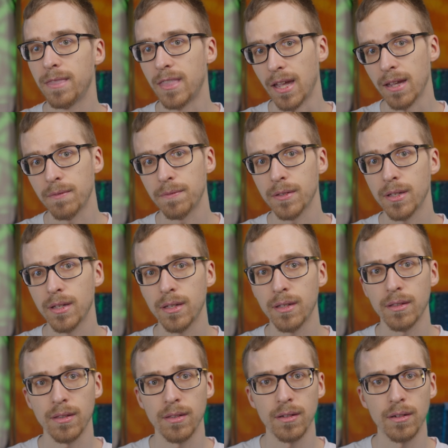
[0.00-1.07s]

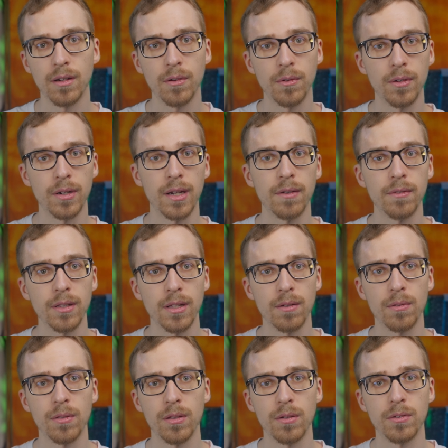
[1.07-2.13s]
thankfully, the Go now
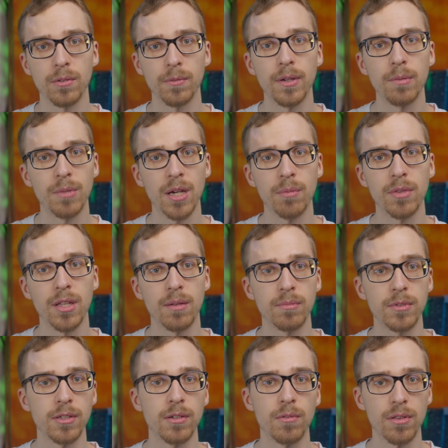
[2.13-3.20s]
allows you to remap them
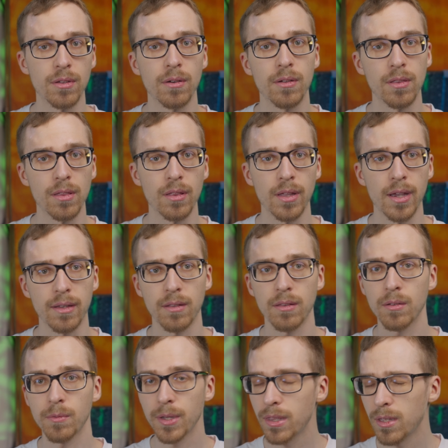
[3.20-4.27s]
to Start and Select
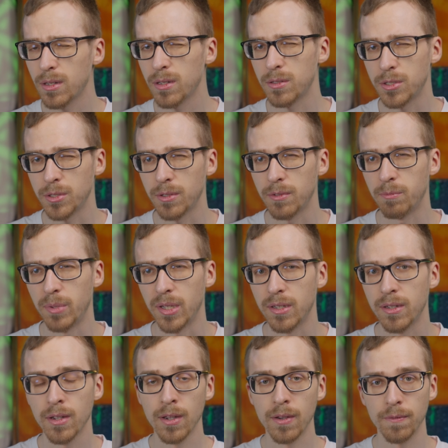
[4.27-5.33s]
the way that it should have been
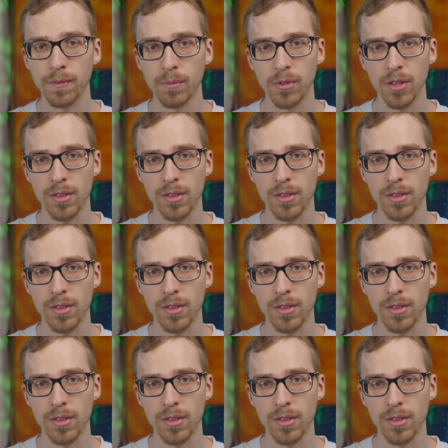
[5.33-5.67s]
from